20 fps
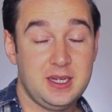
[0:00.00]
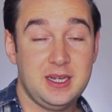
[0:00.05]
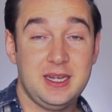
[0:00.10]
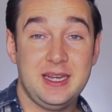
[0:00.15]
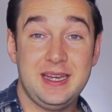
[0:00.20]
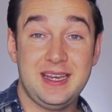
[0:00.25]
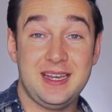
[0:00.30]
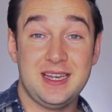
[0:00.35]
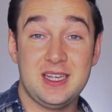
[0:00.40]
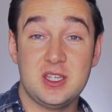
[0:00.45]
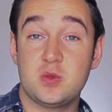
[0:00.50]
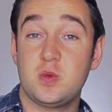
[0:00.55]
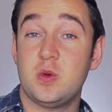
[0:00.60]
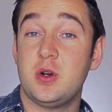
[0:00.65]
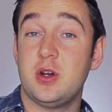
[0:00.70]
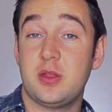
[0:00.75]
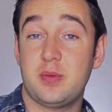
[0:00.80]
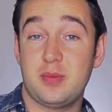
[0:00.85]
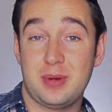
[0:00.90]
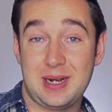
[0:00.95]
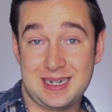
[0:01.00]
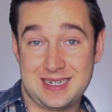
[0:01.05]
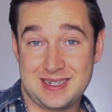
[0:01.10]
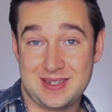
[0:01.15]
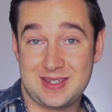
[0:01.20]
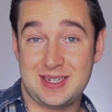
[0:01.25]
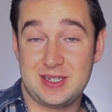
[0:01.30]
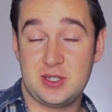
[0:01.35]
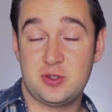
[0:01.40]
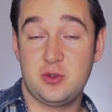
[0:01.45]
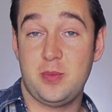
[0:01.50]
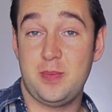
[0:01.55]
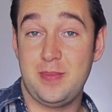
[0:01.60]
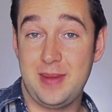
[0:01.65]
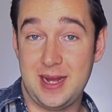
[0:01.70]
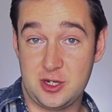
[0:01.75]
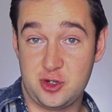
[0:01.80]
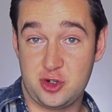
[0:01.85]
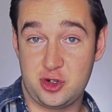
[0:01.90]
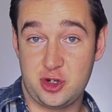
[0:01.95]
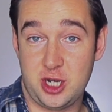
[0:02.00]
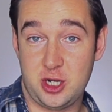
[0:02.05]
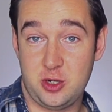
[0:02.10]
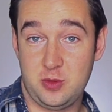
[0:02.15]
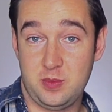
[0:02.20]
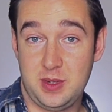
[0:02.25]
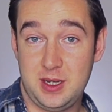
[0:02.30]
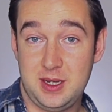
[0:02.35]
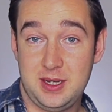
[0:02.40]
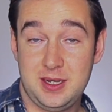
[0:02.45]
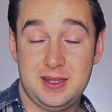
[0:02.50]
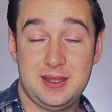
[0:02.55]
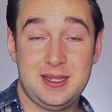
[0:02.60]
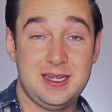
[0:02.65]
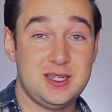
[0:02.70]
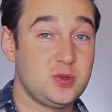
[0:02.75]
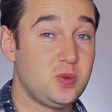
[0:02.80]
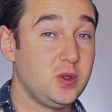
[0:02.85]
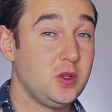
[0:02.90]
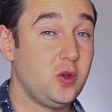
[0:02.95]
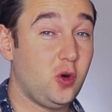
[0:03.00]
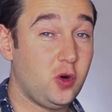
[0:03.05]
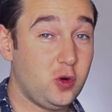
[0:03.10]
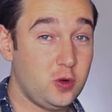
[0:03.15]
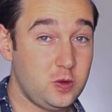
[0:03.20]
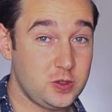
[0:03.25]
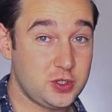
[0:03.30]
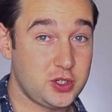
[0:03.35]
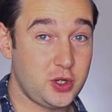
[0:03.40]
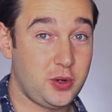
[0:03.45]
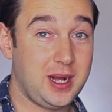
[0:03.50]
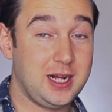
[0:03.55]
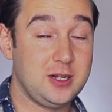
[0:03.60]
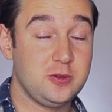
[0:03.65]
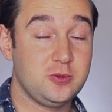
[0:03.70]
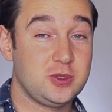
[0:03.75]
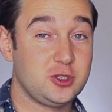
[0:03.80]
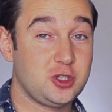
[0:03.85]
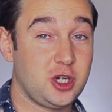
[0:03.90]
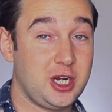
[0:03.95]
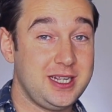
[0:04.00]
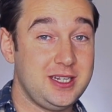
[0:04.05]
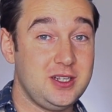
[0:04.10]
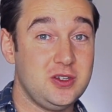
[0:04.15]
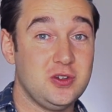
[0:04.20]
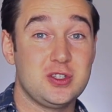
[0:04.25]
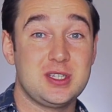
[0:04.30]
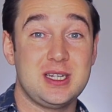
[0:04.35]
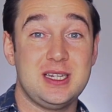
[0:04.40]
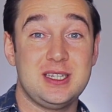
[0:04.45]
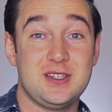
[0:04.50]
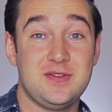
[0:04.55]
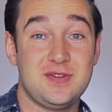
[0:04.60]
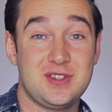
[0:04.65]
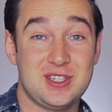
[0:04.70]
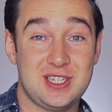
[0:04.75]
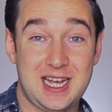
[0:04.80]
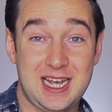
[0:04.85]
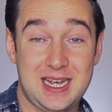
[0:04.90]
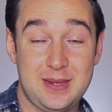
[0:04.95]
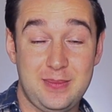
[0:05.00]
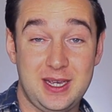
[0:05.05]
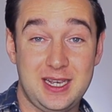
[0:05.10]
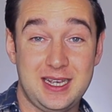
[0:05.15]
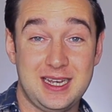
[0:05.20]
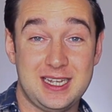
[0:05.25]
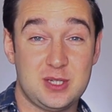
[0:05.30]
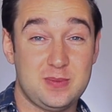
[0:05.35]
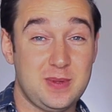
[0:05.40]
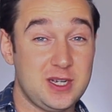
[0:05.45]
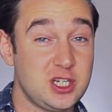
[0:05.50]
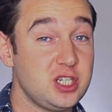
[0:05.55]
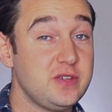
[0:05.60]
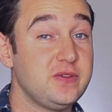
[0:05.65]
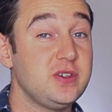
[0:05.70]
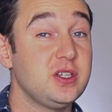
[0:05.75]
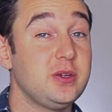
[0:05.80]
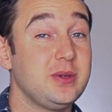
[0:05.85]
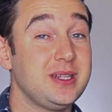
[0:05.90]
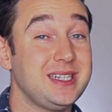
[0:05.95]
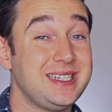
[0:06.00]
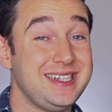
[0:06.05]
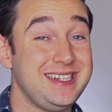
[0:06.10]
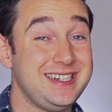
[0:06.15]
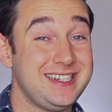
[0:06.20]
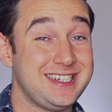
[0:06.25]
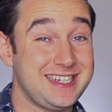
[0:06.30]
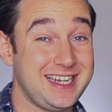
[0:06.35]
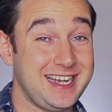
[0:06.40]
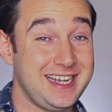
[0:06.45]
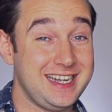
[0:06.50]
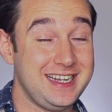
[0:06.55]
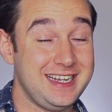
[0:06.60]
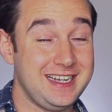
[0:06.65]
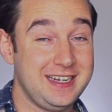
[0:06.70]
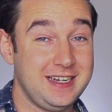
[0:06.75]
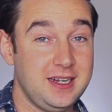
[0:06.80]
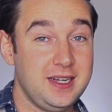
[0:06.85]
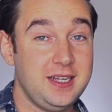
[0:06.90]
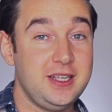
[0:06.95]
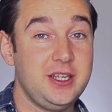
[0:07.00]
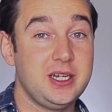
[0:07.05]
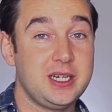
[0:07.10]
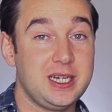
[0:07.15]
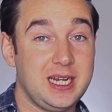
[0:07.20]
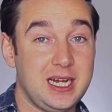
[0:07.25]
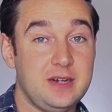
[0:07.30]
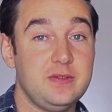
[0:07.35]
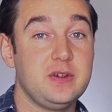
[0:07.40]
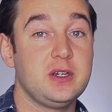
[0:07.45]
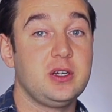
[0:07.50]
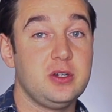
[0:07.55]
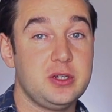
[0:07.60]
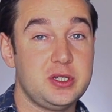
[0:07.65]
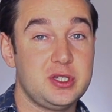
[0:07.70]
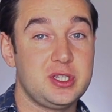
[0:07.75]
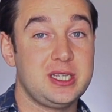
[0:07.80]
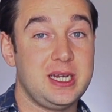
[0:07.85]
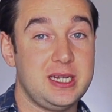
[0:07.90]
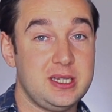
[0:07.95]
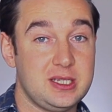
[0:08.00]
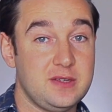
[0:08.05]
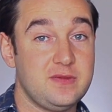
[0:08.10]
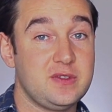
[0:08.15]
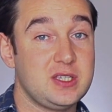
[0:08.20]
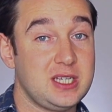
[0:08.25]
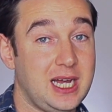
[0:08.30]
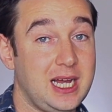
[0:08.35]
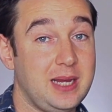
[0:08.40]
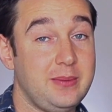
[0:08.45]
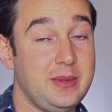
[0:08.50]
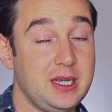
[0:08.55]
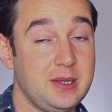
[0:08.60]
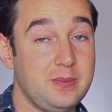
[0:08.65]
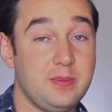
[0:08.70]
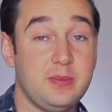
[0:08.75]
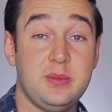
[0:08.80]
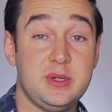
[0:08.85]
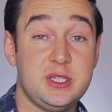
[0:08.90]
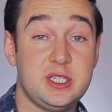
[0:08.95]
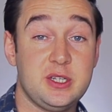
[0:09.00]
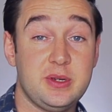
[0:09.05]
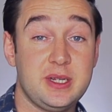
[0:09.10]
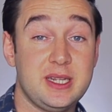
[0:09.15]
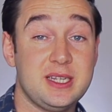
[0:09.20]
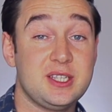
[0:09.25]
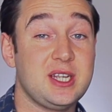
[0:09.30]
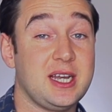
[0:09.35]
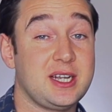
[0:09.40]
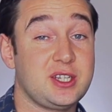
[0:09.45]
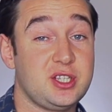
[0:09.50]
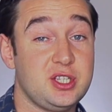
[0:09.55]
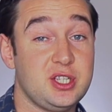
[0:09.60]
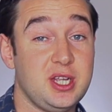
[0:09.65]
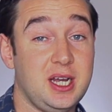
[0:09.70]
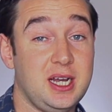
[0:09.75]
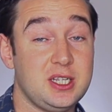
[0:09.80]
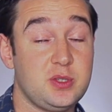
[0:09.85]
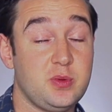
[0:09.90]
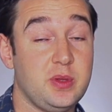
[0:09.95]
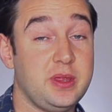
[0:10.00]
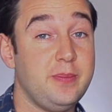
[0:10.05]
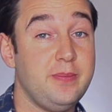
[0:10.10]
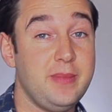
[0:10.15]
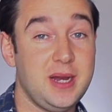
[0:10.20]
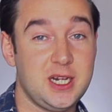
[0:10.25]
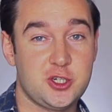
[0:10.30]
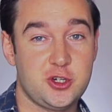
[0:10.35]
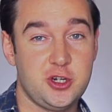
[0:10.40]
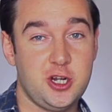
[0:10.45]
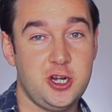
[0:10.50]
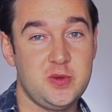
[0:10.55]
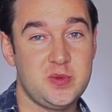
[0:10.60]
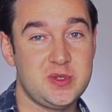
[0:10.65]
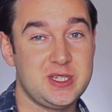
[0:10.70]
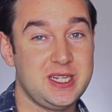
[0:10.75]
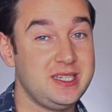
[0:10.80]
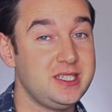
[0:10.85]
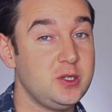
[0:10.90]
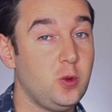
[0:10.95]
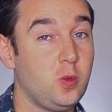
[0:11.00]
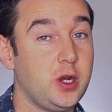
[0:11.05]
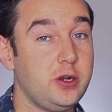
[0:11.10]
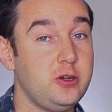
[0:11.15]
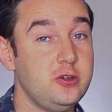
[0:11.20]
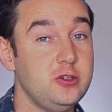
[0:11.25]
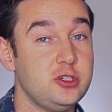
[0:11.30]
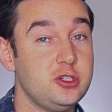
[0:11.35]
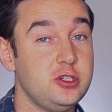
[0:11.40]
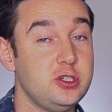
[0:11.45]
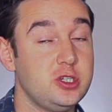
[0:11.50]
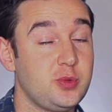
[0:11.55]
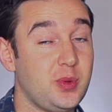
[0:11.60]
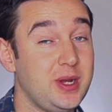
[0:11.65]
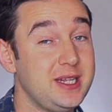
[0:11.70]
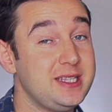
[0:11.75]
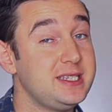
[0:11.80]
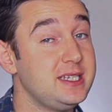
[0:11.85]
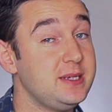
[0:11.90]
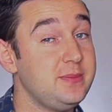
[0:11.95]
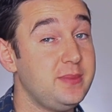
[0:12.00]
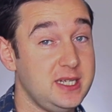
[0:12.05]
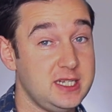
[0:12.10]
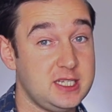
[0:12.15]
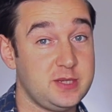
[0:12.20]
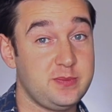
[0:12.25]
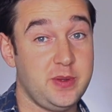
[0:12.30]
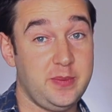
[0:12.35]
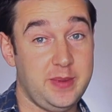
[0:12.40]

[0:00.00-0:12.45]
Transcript: It is worth practicing to a metronome. This will also help train your sense of timing, especially if you're doing this each day. You're going to have a good sense of timing. I'll be doing this exercise with a metronome set at 120 beats per